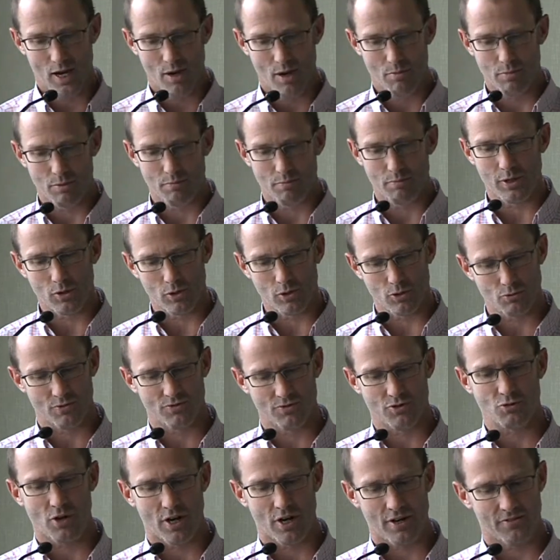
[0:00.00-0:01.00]
but because we've
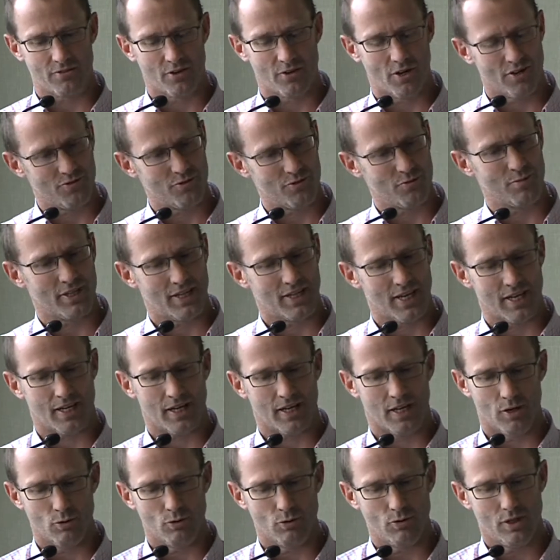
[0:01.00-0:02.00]
stratified from the
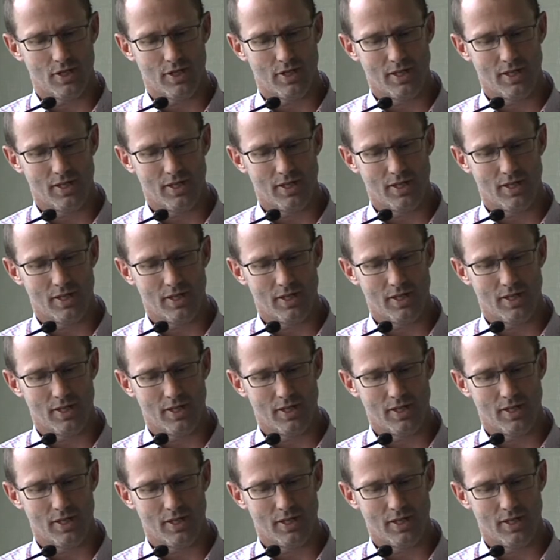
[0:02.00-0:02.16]
get-go,